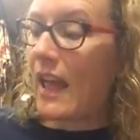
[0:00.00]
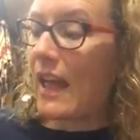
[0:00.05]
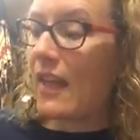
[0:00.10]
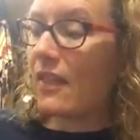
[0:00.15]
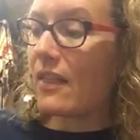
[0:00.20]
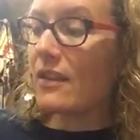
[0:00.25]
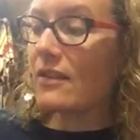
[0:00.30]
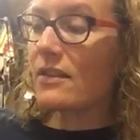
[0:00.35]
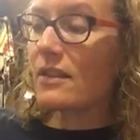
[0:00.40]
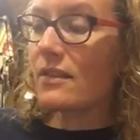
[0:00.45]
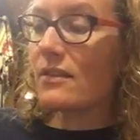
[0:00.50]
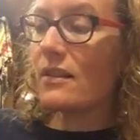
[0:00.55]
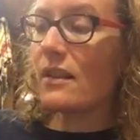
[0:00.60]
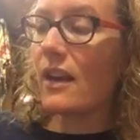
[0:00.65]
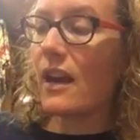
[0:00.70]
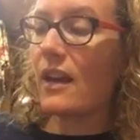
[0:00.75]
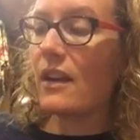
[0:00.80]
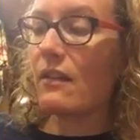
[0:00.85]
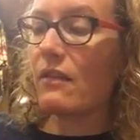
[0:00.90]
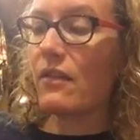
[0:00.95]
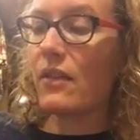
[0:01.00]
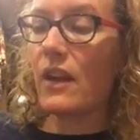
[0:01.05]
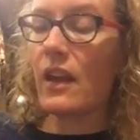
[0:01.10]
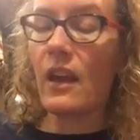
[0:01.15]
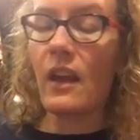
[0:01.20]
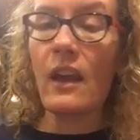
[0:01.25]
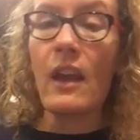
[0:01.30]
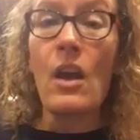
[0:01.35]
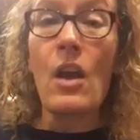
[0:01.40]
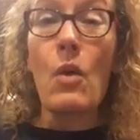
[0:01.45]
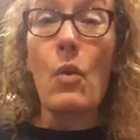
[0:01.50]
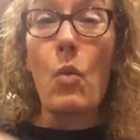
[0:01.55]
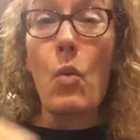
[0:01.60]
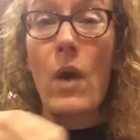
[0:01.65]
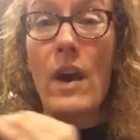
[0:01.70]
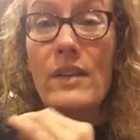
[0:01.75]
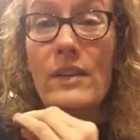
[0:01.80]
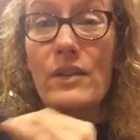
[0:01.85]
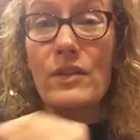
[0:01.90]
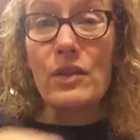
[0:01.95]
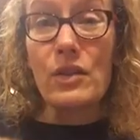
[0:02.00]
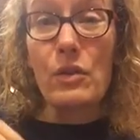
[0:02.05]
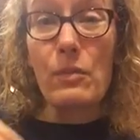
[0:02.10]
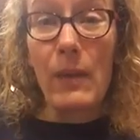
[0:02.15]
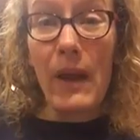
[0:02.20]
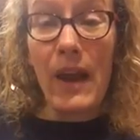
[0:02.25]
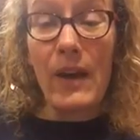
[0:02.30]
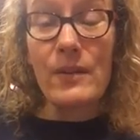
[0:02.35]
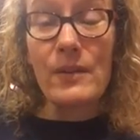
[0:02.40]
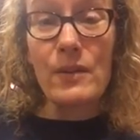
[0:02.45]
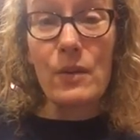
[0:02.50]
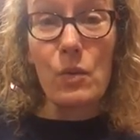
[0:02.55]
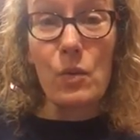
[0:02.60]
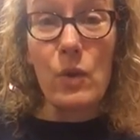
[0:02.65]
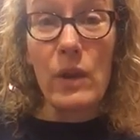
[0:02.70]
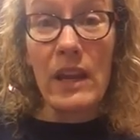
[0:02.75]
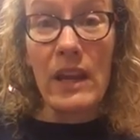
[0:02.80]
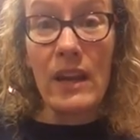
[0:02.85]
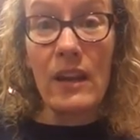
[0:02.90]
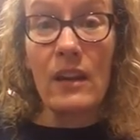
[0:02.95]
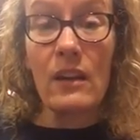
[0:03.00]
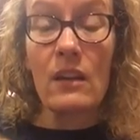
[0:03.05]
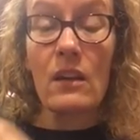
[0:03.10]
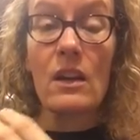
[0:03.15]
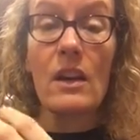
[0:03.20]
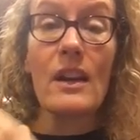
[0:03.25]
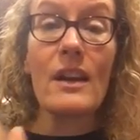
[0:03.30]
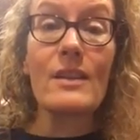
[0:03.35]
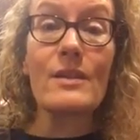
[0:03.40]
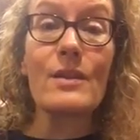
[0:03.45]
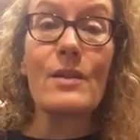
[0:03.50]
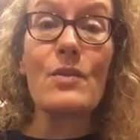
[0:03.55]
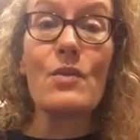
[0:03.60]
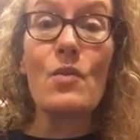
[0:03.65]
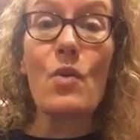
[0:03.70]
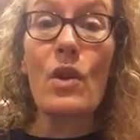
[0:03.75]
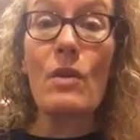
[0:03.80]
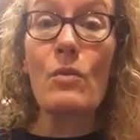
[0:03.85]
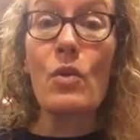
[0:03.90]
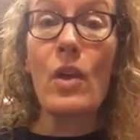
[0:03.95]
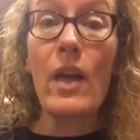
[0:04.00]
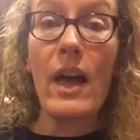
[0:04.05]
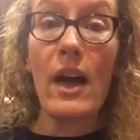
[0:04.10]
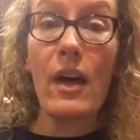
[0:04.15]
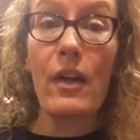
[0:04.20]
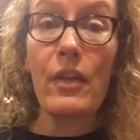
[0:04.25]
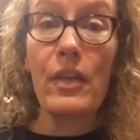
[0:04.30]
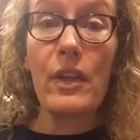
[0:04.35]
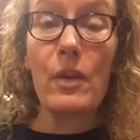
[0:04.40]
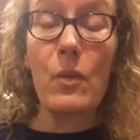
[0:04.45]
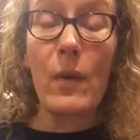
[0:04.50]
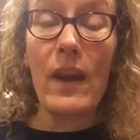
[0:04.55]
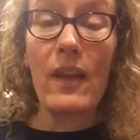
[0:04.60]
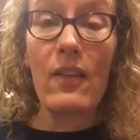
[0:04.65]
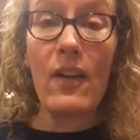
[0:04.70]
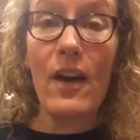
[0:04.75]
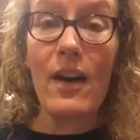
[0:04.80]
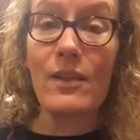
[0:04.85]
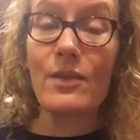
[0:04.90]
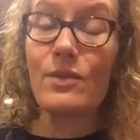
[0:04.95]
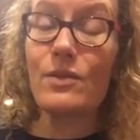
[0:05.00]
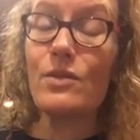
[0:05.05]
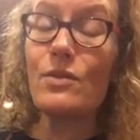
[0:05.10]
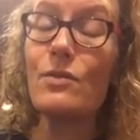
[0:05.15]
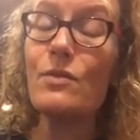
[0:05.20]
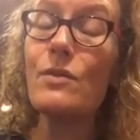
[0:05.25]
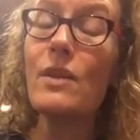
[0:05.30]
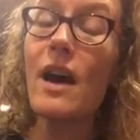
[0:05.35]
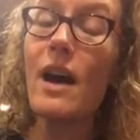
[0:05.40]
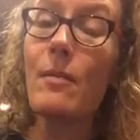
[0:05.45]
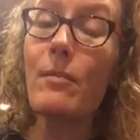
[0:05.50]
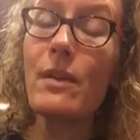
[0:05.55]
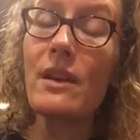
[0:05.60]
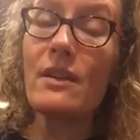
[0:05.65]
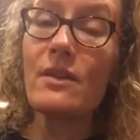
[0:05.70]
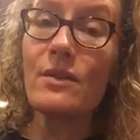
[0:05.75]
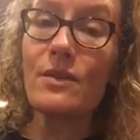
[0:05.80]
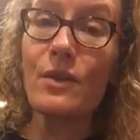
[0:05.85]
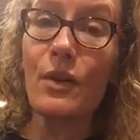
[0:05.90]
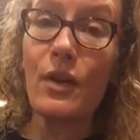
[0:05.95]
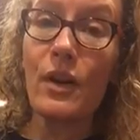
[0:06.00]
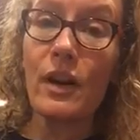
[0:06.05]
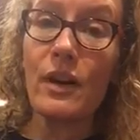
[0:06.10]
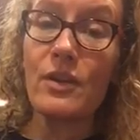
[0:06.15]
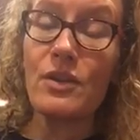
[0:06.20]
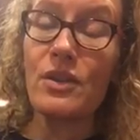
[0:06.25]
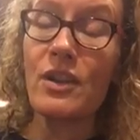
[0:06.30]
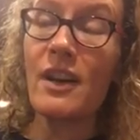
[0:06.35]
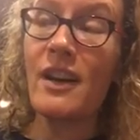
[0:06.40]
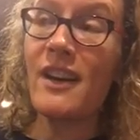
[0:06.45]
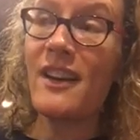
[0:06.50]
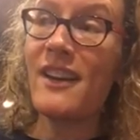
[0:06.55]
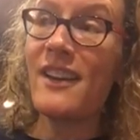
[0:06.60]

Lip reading: And this is the kind of thing, 1 to 2 pounds a week is a normal, healthy weight loss. Do not be discouraged.